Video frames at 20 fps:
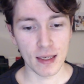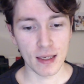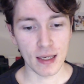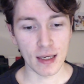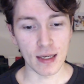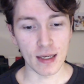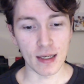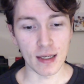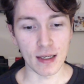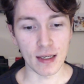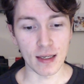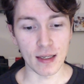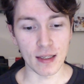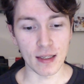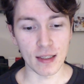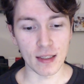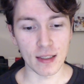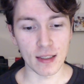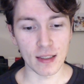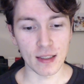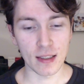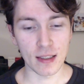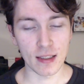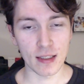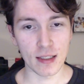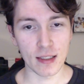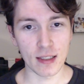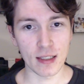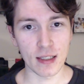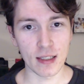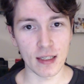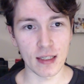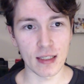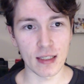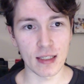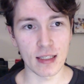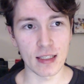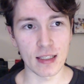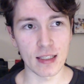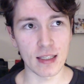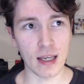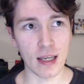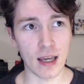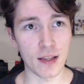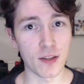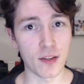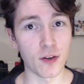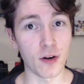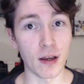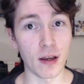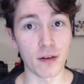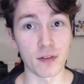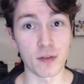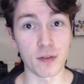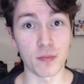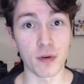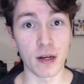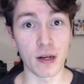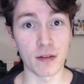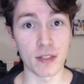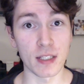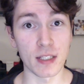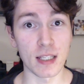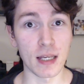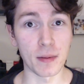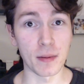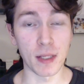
Uh, I don't know how to pronounce his name.